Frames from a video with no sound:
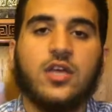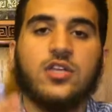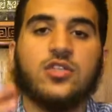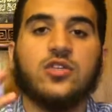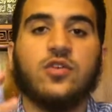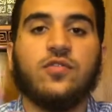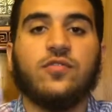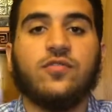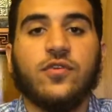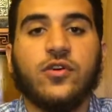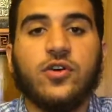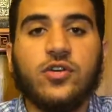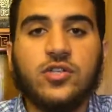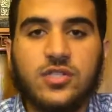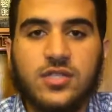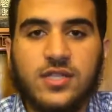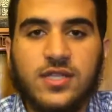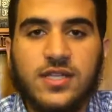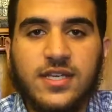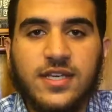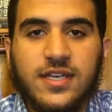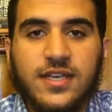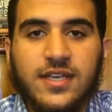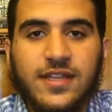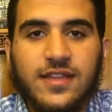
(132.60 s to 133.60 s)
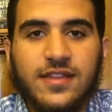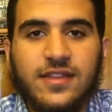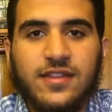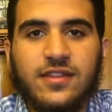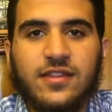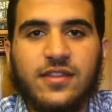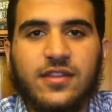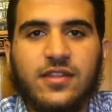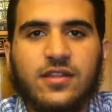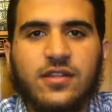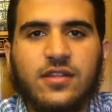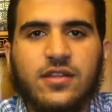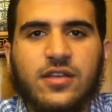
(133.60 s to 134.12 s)
So firstly,
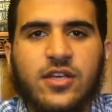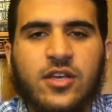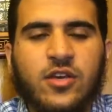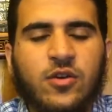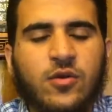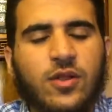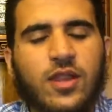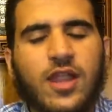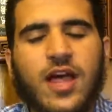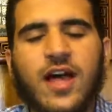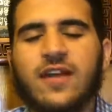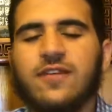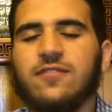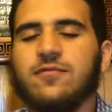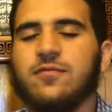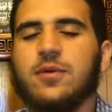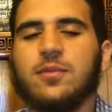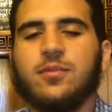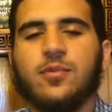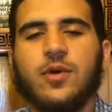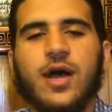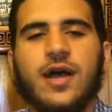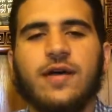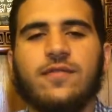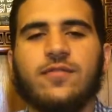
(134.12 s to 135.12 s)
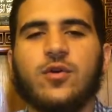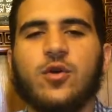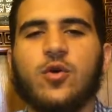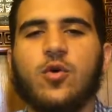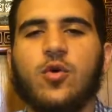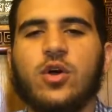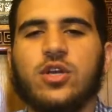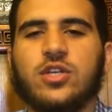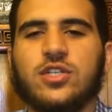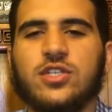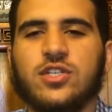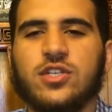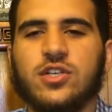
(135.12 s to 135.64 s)
you know, a lot of people have the
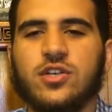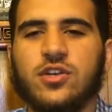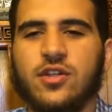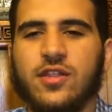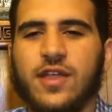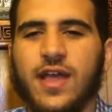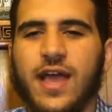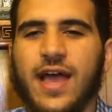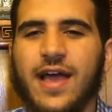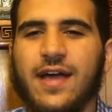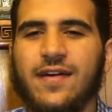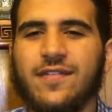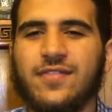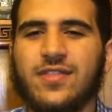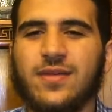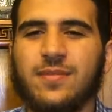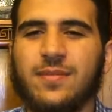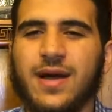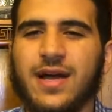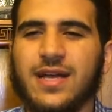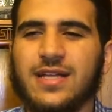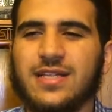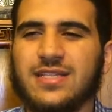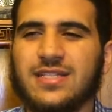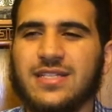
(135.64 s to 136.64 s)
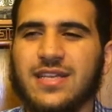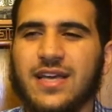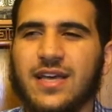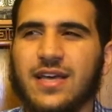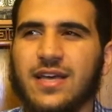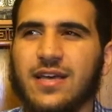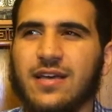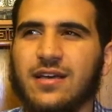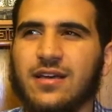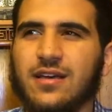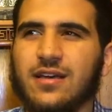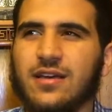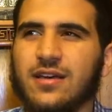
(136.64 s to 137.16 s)
question, they have the mindset